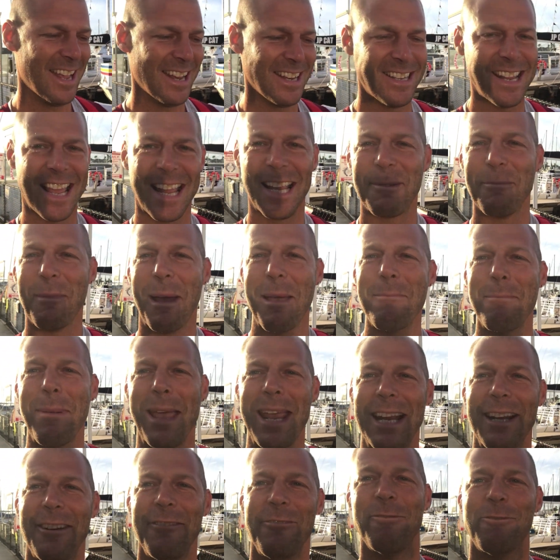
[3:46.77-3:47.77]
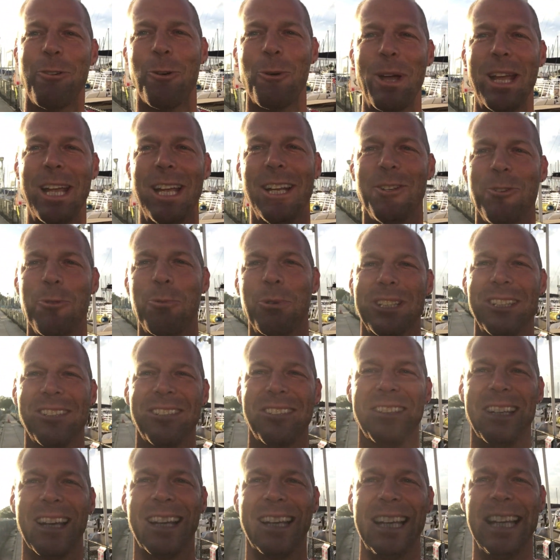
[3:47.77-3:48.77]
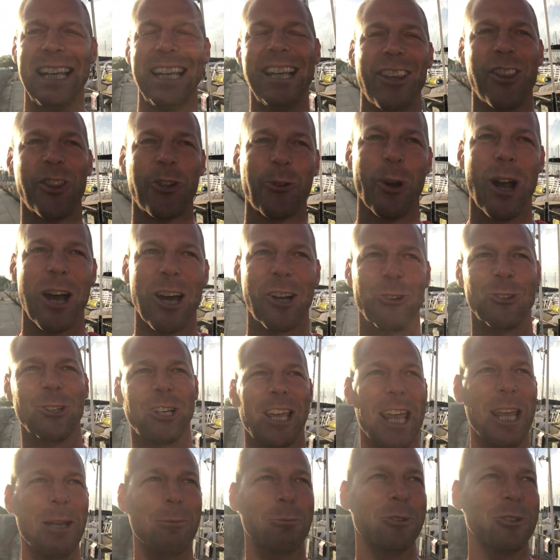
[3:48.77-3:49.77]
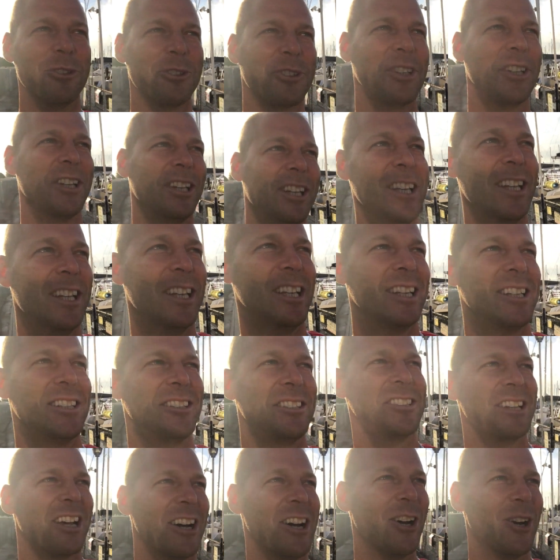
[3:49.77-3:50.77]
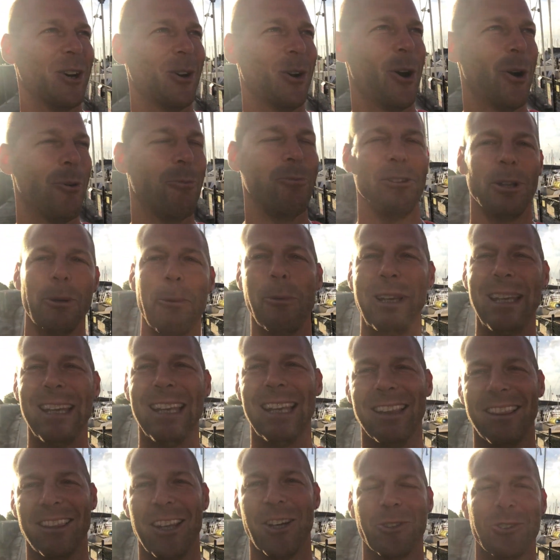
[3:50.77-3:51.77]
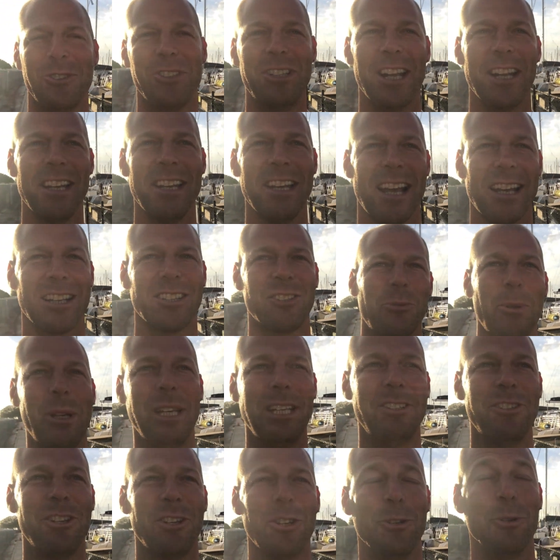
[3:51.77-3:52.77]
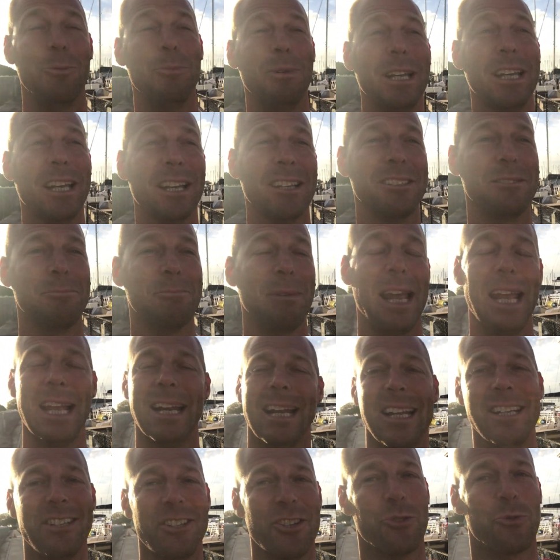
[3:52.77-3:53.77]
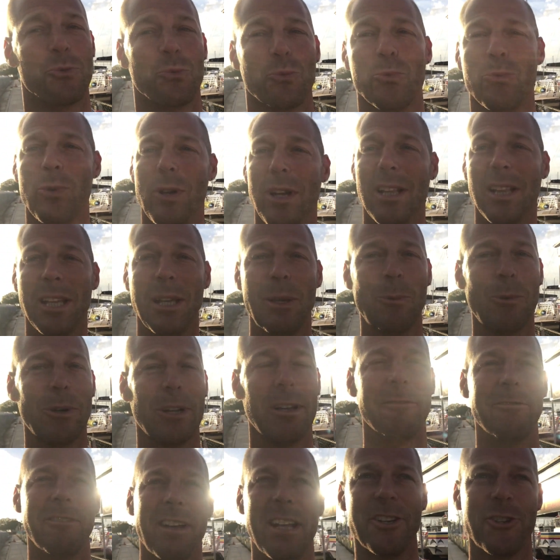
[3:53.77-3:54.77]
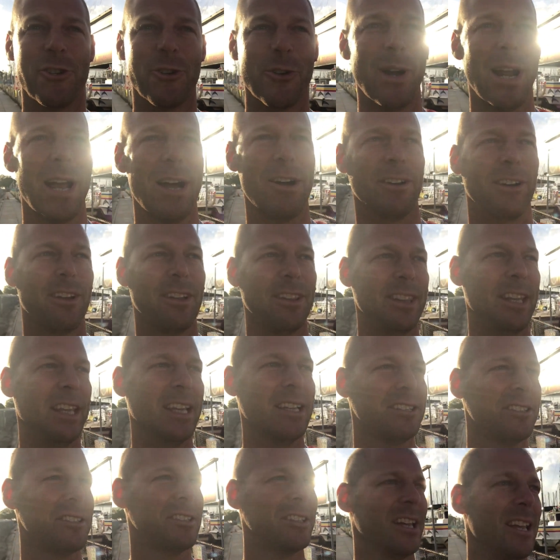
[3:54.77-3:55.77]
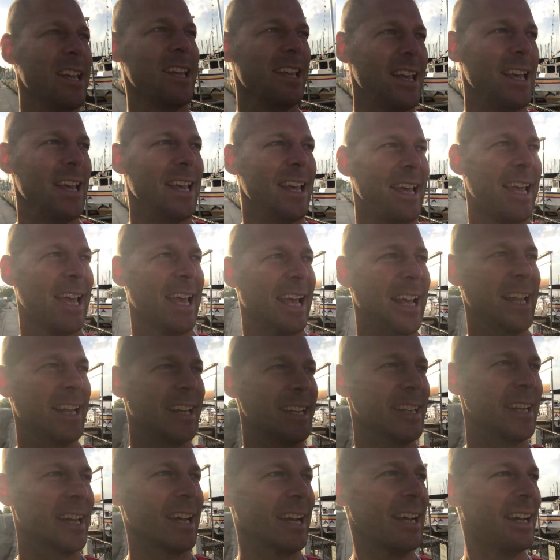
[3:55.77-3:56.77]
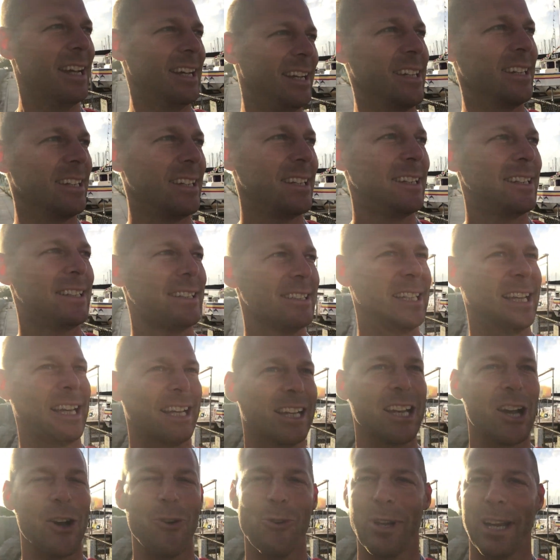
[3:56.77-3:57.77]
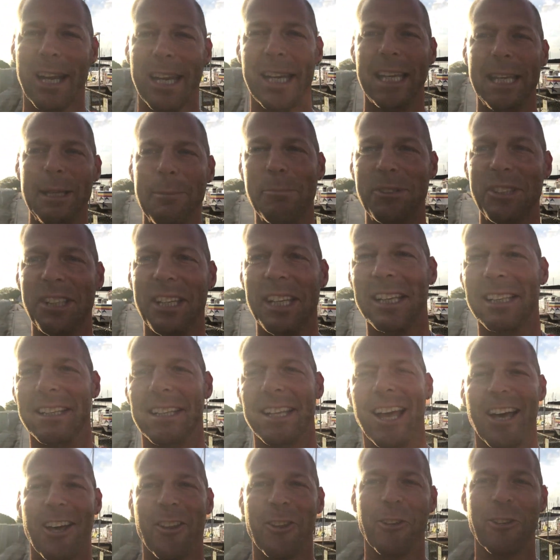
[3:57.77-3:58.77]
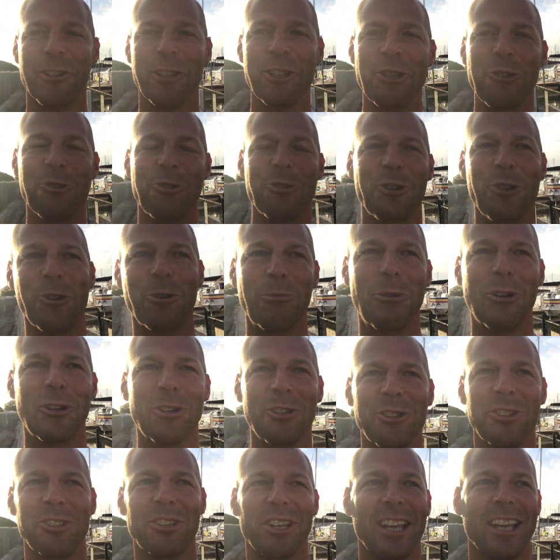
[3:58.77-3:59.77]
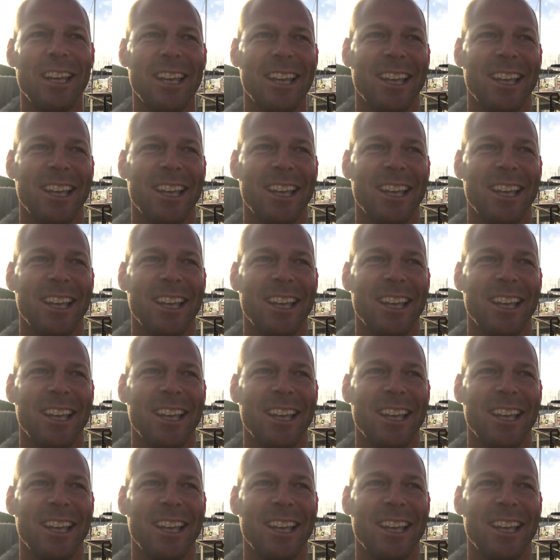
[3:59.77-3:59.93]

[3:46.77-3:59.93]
take my maiden voyage with sticky throttle cables. So hopefully we can get those done next week too, because man, I just really want to venture out on this and get going. I keep seeing other YouTubers,